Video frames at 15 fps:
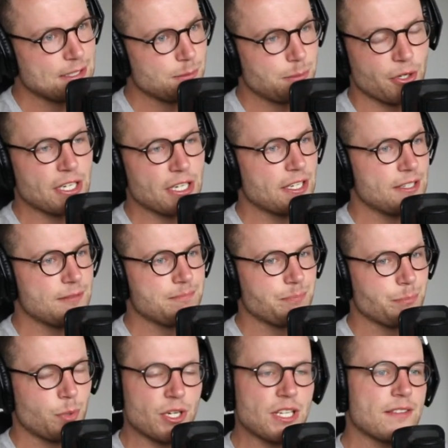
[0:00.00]
putting in
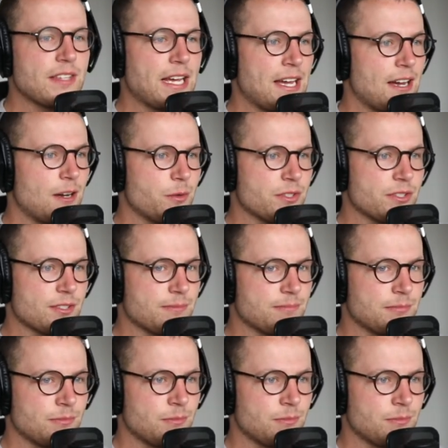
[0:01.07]
putting in the hours